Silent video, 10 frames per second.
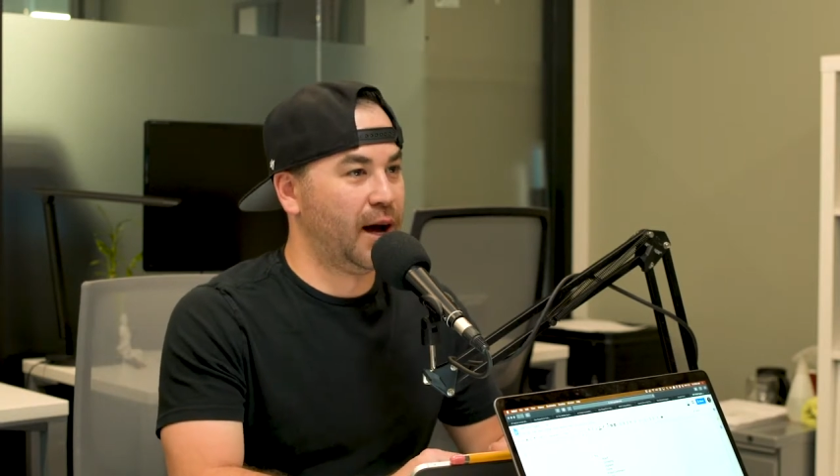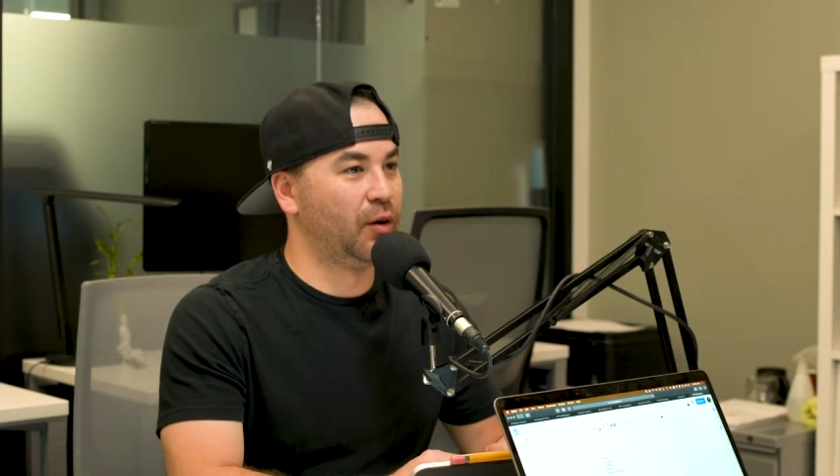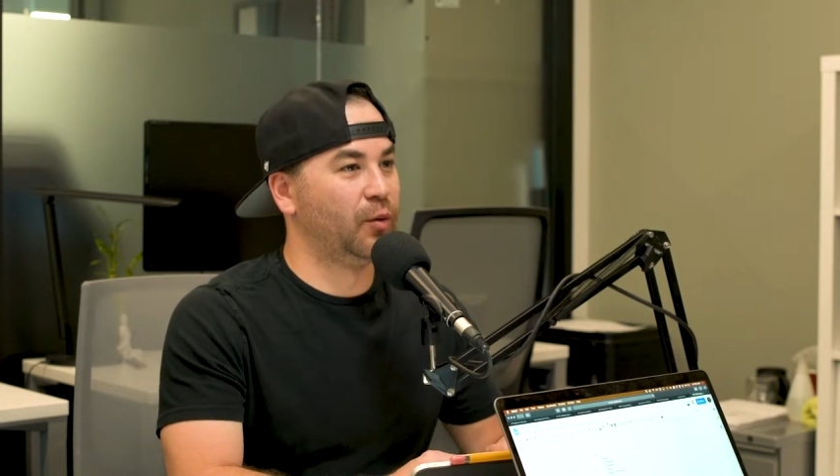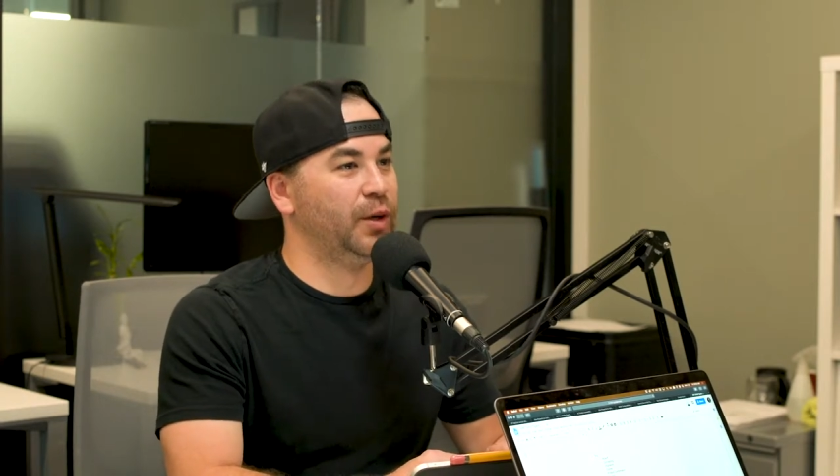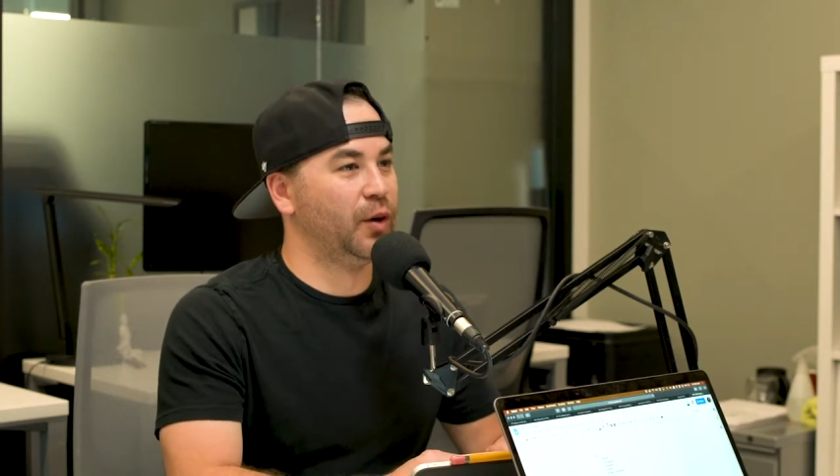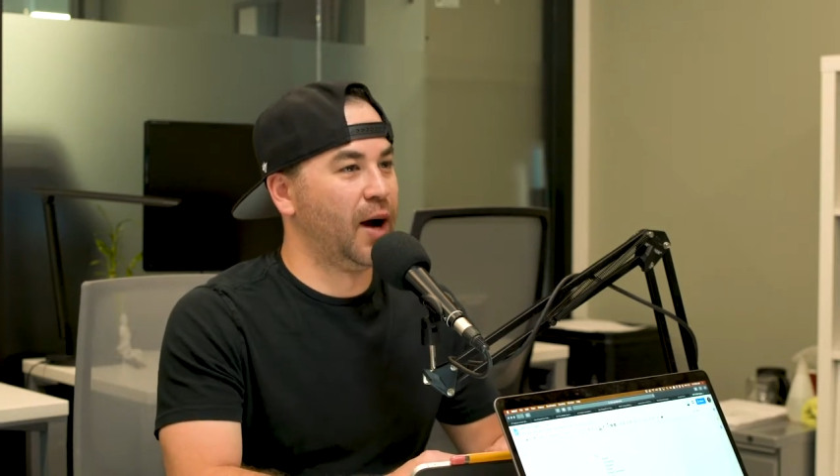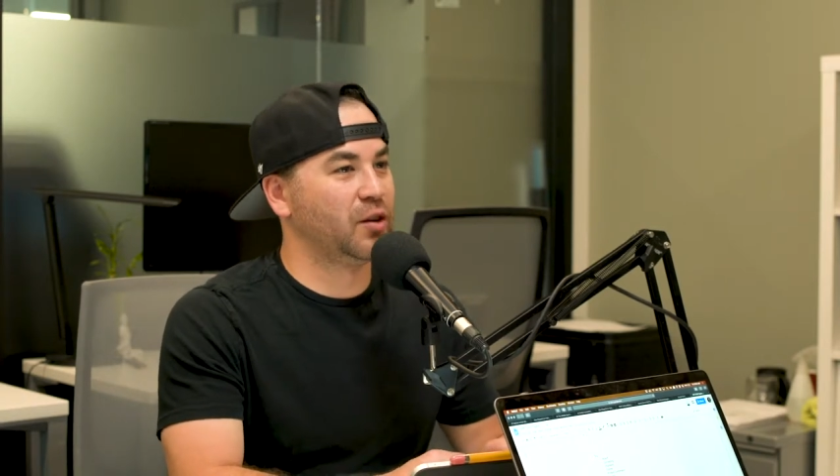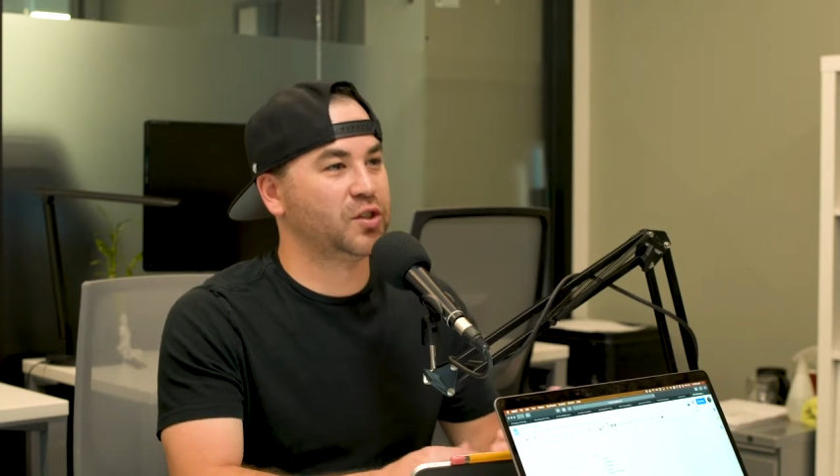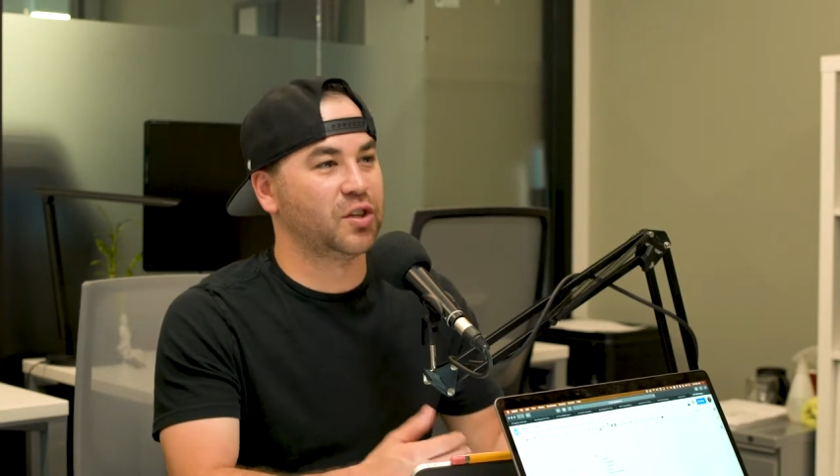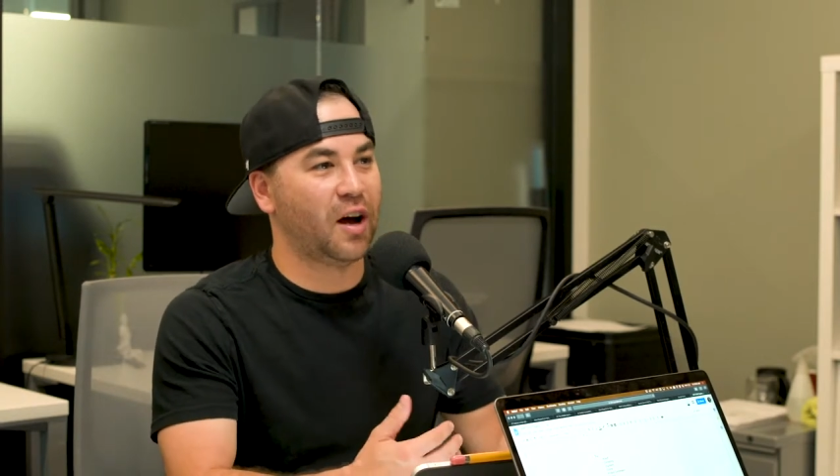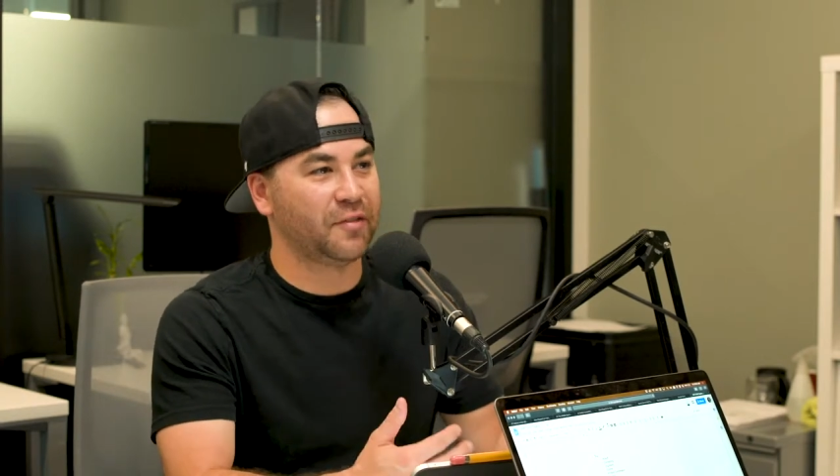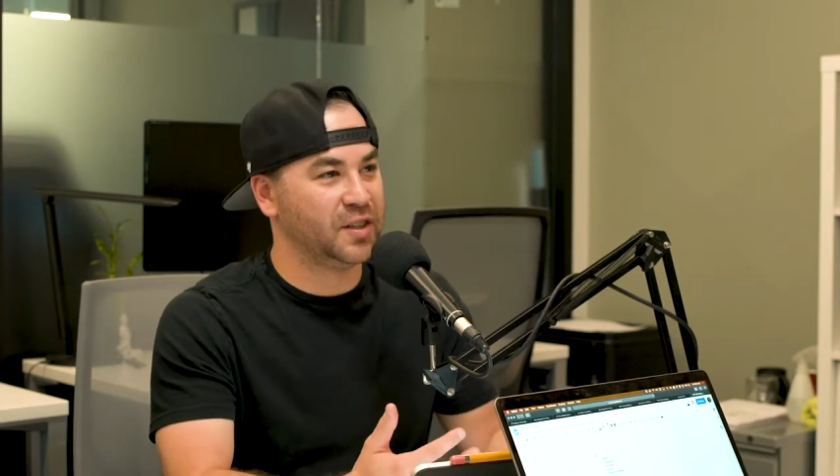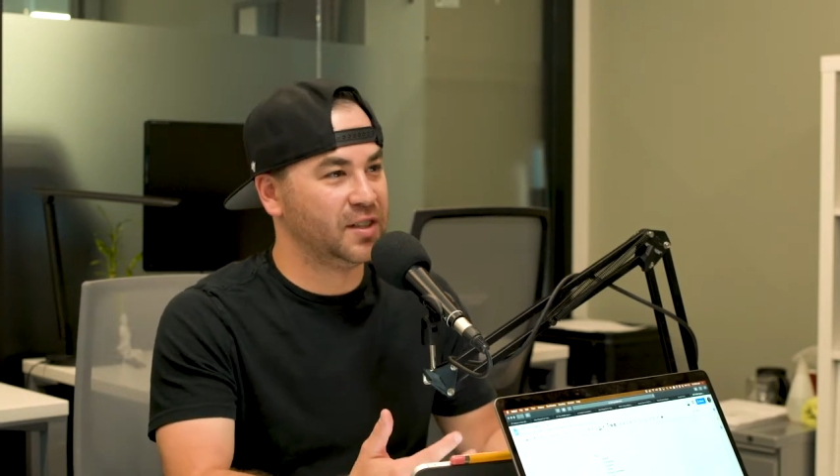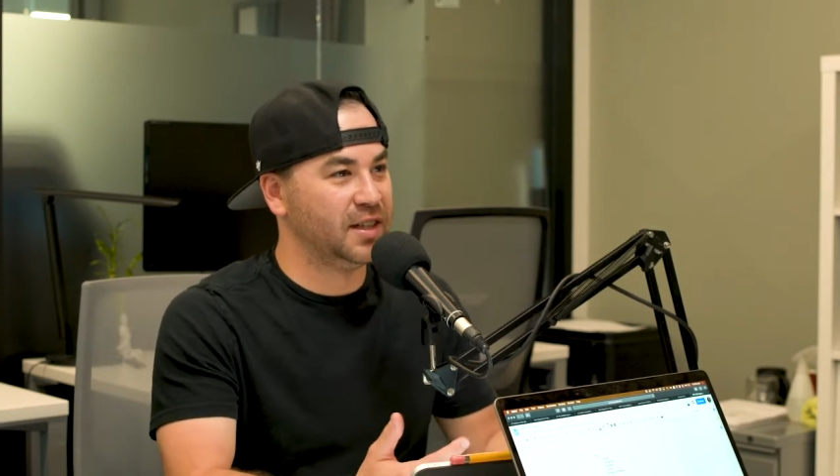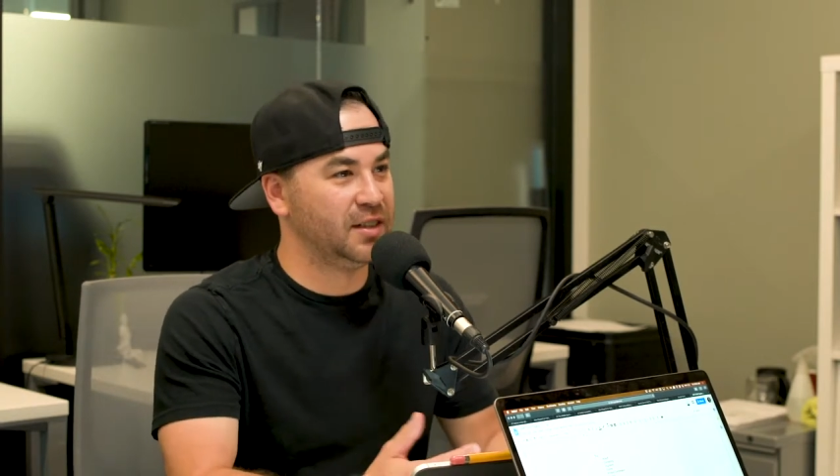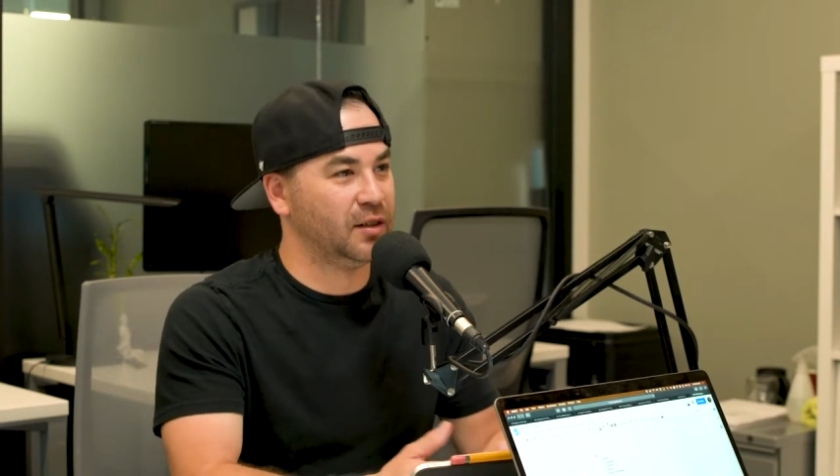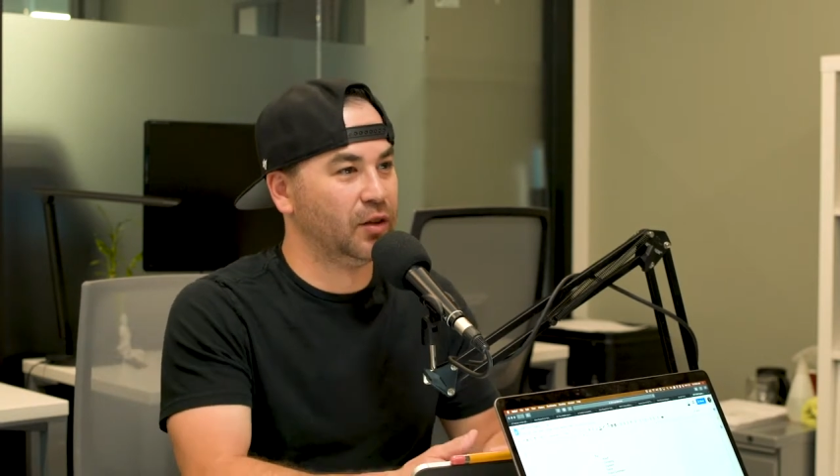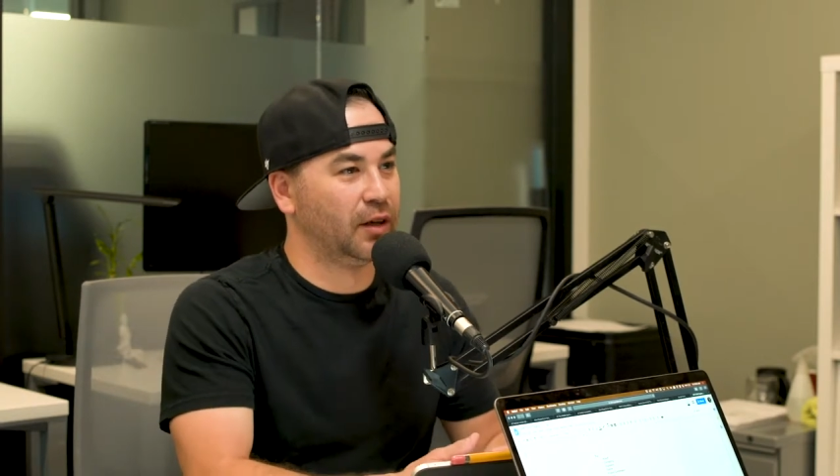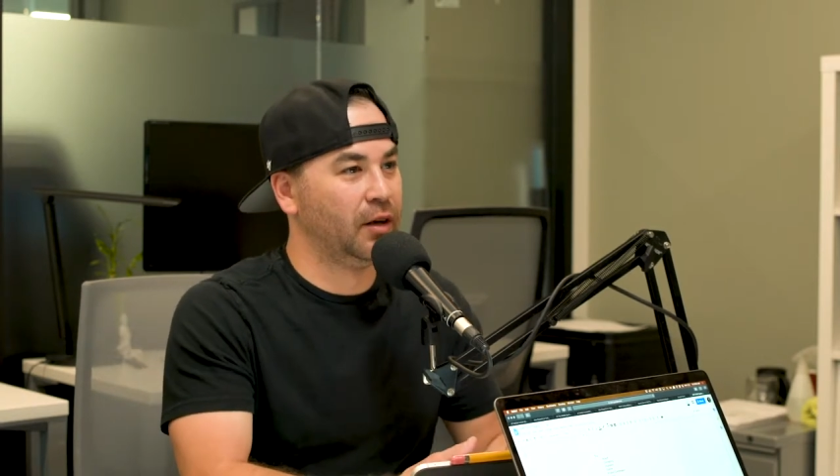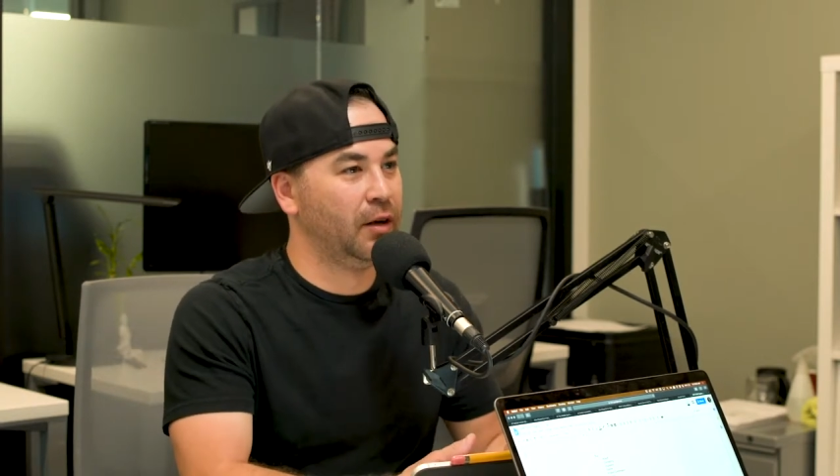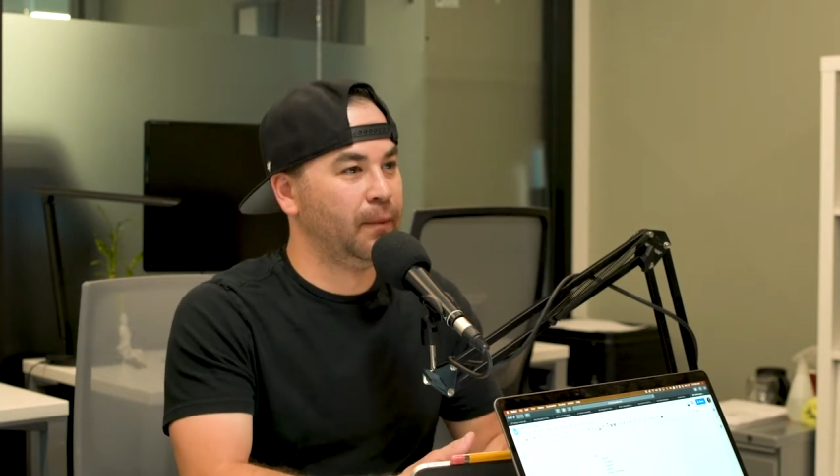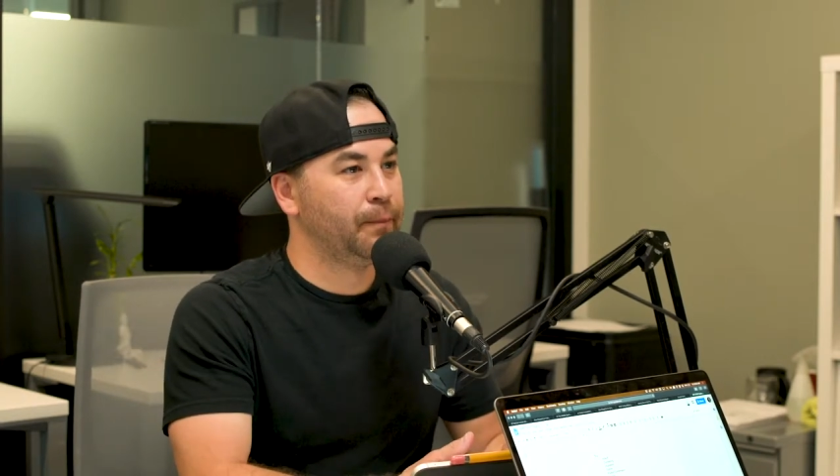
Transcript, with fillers: How you know how soft does it need what to look? What kind of